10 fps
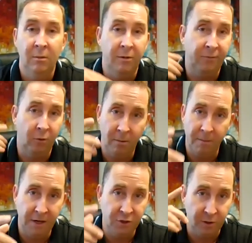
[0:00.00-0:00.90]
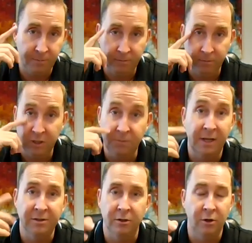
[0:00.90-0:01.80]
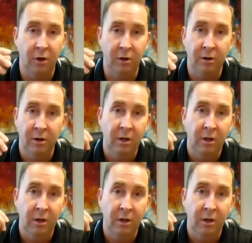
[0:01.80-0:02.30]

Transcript: Before a major spends a dollar,